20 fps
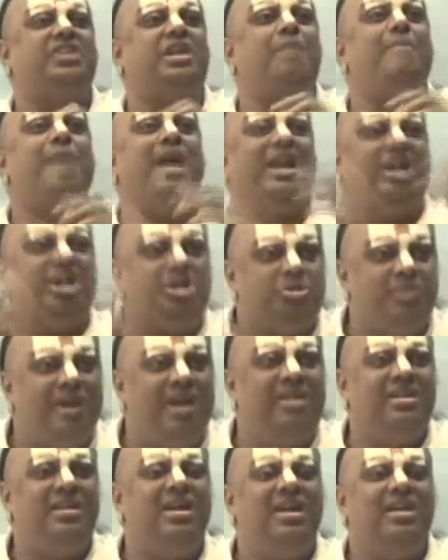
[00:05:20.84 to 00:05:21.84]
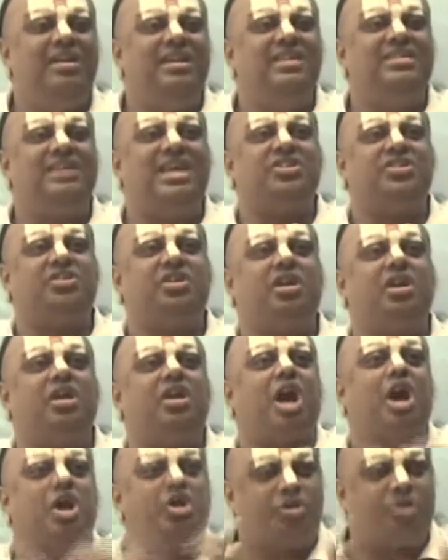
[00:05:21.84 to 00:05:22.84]
disaster management,
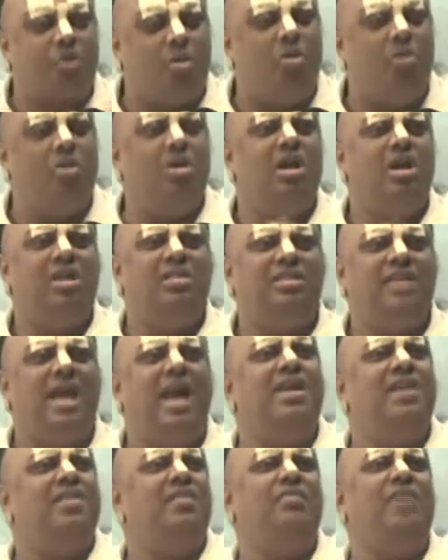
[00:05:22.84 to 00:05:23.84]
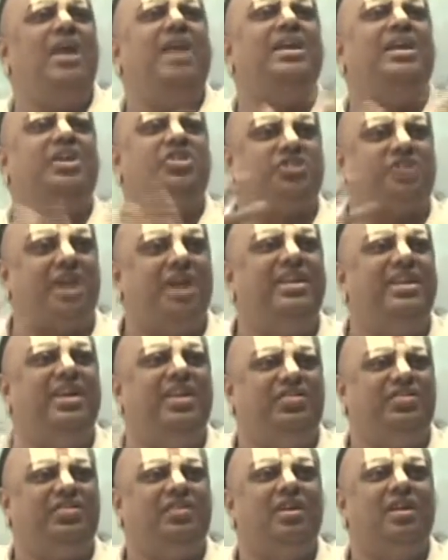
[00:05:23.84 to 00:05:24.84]
disaster control, then various
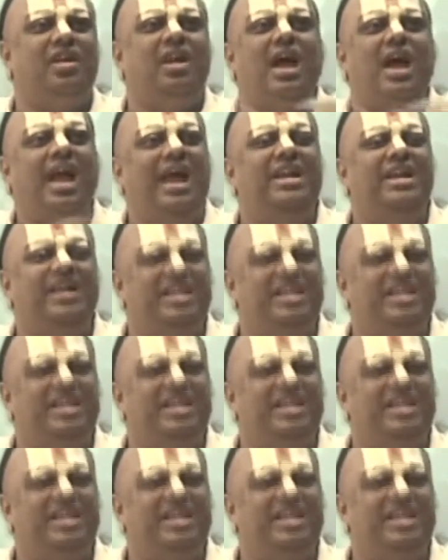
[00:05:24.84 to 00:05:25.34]
studies